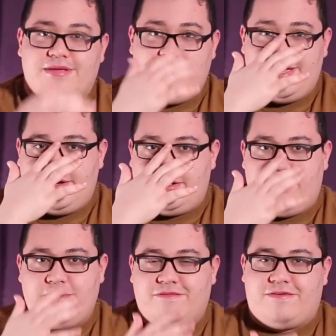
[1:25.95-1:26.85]
and
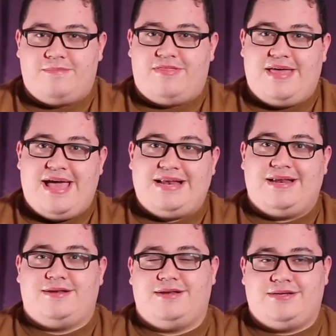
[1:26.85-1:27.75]
going from that
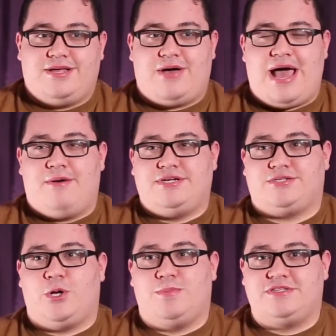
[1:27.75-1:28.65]
to how it
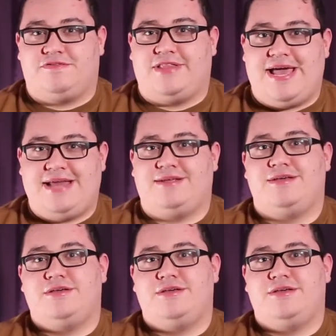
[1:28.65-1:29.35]
just opens flat